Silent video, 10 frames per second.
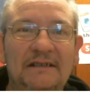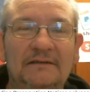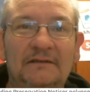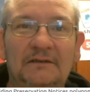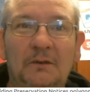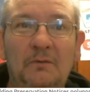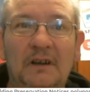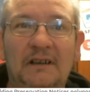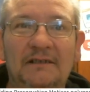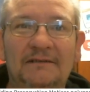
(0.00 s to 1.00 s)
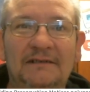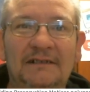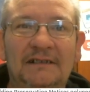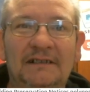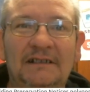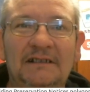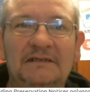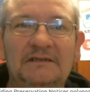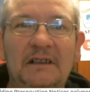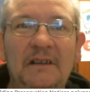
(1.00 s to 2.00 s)
Oh look,
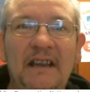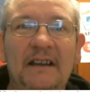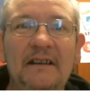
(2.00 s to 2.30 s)
so here,